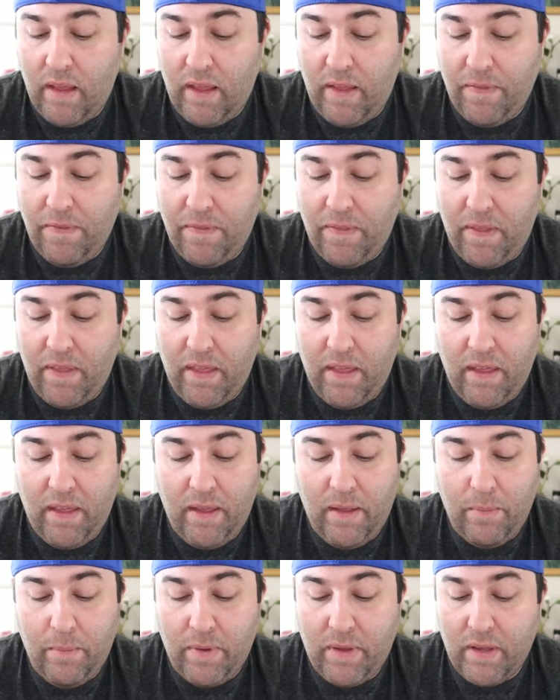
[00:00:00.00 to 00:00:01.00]
and
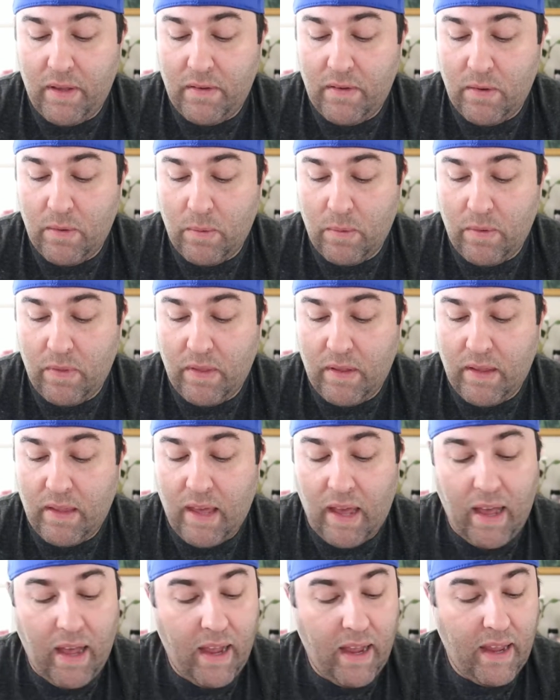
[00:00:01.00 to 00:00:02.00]
then we cut to where the
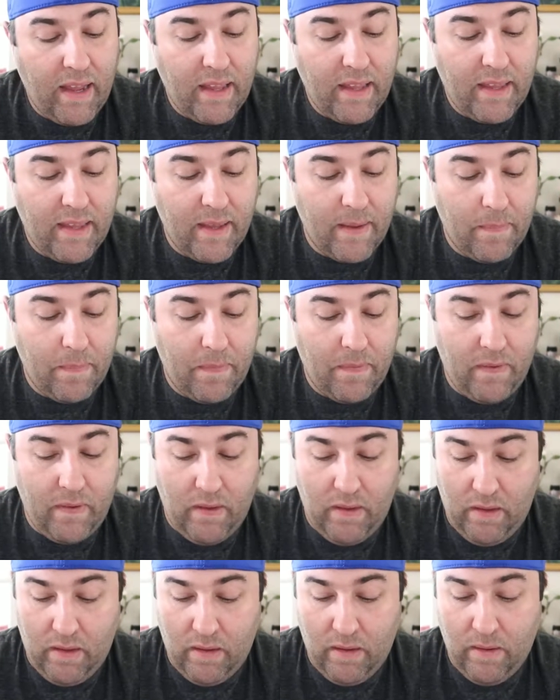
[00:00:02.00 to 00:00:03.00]
guy gets
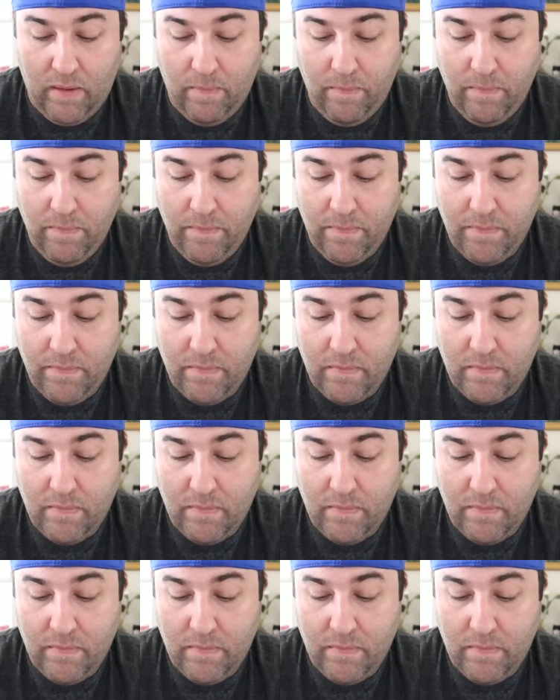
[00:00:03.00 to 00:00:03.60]
him.